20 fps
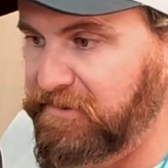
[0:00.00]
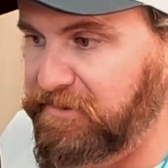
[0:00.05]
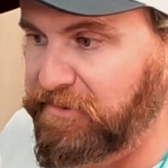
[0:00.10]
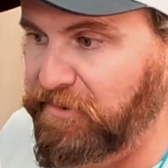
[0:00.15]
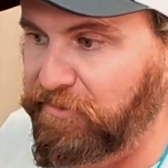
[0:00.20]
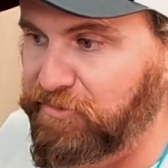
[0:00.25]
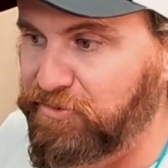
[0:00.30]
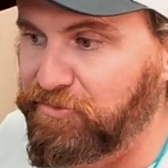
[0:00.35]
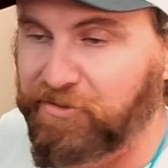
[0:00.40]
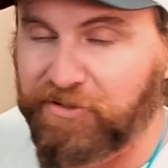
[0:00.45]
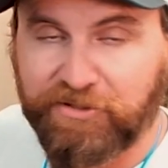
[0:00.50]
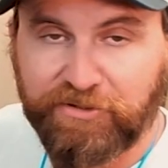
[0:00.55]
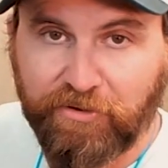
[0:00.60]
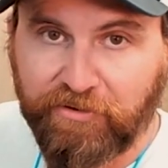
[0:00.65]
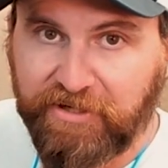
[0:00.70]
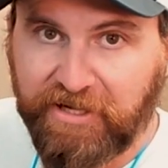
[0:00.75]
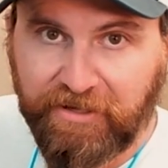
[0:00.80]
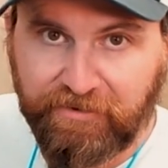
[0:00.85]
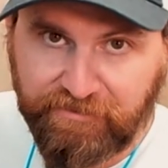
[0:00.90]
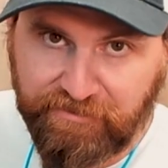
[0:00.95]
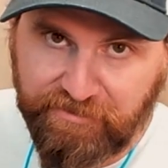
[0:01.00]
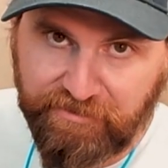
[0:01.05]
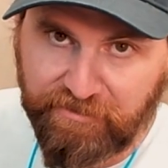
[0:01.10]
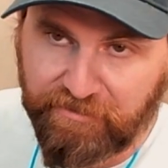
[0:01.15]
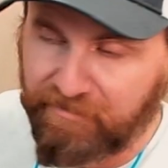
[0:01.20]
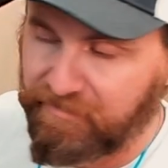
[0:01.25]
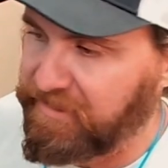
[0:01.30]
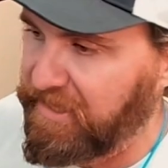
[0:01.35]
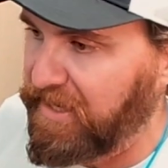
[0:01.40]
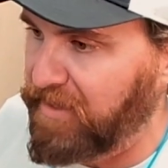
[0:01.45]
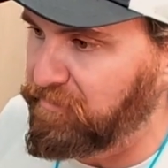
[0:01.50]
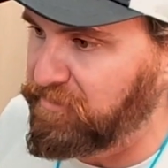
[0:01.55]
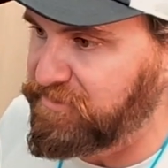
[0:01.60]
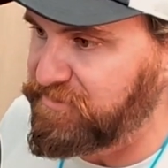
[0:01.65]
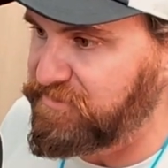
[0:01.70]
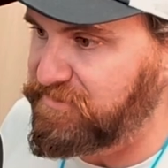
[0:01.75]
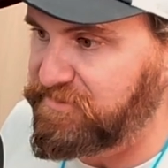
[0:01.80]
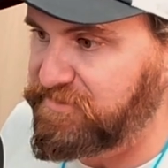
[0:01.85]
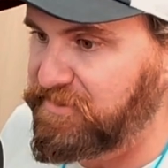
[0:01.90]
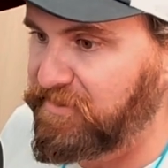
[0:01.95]
you could go down to your
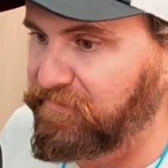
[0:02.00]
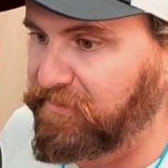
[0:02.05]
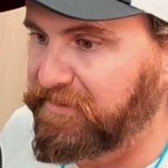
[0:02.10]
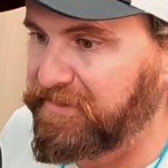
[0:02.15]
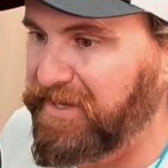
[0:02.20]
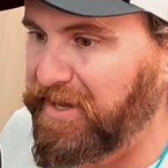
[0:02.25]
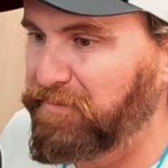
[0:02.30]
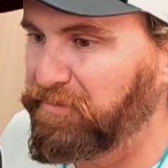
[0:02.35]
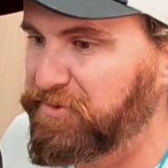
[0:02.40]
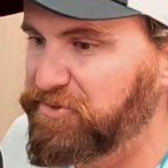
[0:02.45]
cabins and stuff like that.